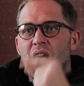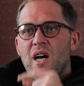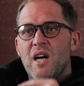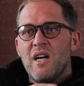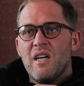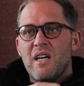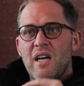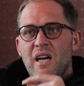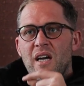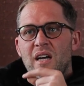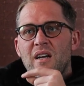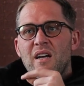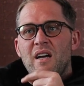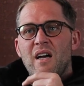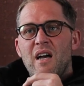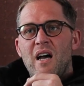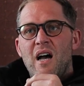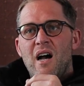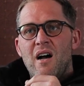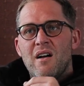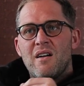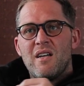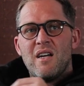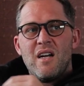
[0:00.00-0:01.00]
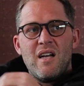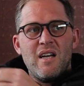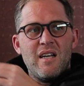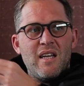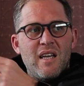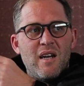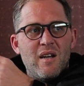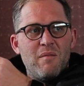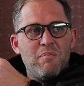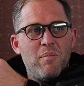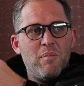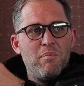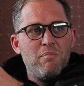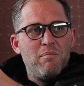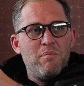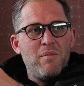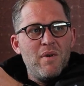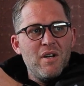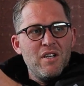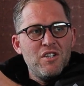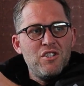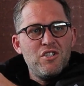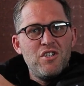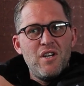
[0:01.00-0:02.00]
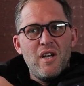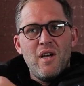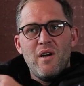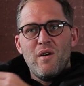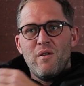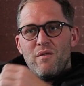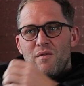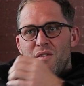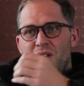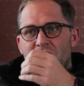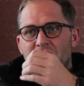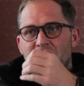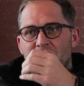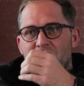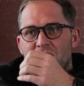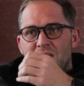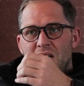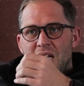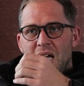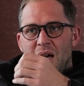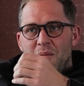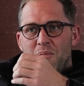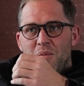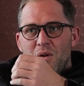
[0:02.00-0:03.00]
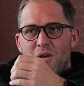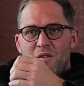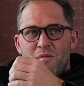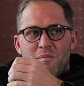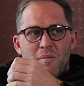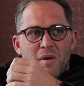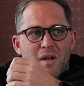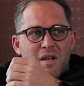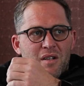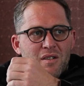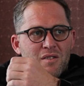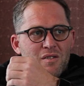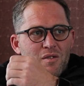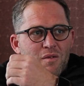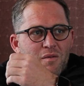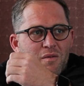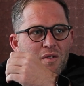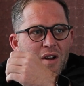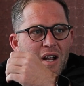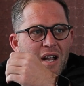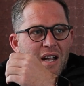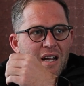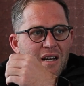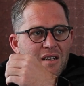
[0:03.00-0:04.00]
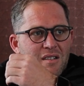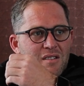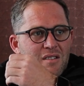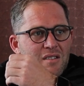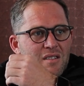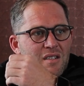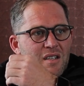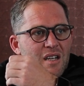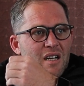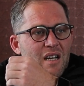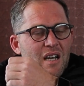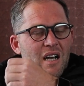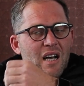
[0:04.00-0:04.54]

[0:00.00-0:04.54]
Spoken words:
Okay, how can I get a share of that couple of billions of rands?